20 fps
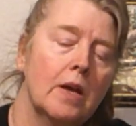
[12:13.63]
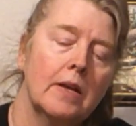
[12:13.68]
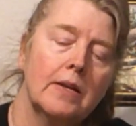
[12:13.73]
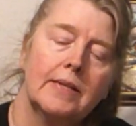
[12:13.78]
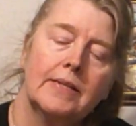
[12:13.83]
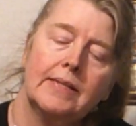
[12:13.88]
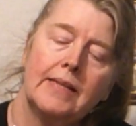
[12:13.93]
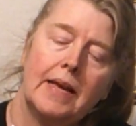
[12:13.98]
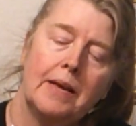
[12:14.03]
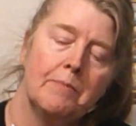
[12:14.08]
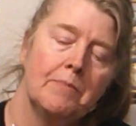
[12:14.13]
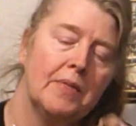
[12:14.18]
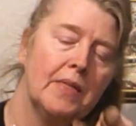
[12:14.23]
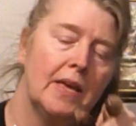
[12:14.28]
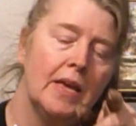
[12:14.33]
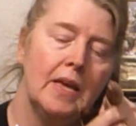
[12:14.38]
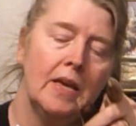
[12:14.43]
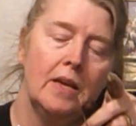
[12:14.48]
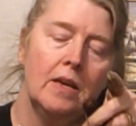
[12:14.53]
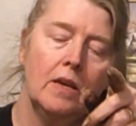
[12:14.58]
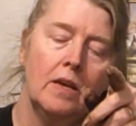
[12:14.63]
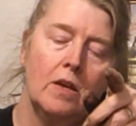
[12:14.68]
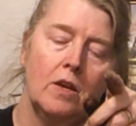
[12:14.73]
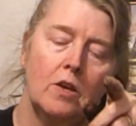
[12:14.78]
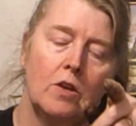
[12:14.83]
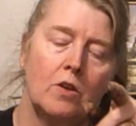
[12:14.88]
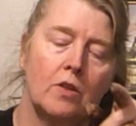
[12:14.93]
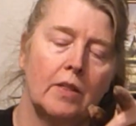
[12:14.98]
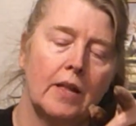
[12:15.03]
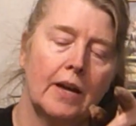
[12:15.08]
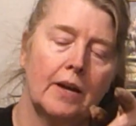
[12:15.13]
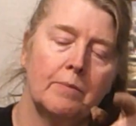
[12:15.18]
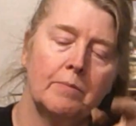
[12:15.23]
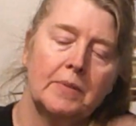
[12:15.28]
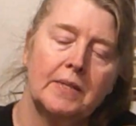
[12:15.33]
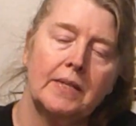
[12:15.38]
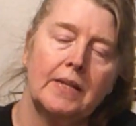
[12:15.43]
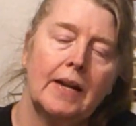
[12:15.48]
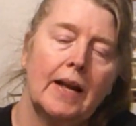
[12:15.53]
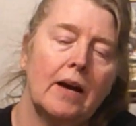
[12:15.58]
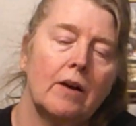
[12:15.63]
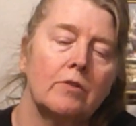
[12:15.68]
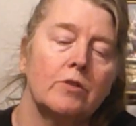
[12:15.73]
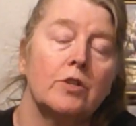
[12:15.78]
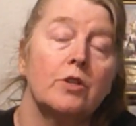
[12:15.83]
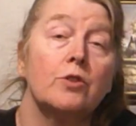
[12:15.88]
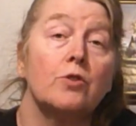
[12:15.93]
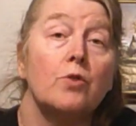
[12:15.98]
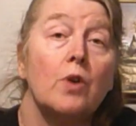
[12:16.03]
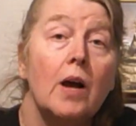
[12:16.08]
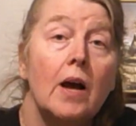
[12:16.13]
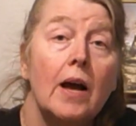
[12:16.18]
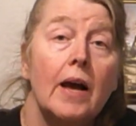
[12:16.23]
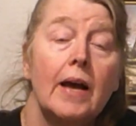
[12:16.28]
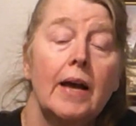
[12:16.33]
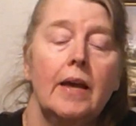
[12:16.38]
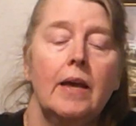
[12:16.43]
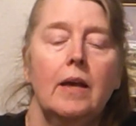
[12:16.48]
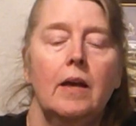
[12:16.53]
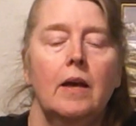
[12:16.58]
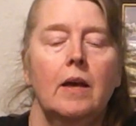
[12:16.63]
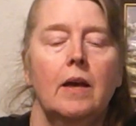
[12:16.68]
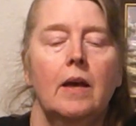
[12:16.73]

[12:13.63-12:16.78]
Same thing, you let them sit out to dry,